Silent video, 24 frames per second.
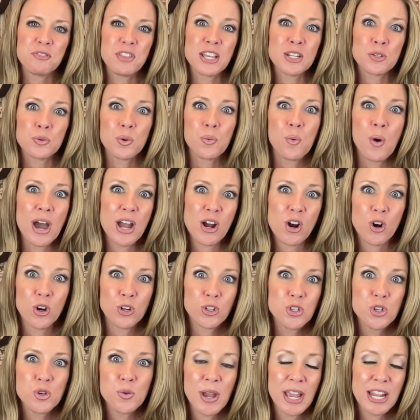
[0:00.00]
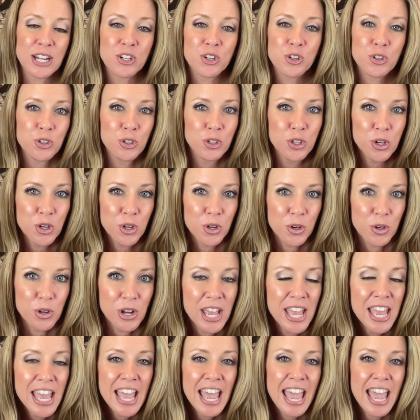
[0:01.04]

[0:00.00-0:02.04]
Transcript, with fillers: things we want her to include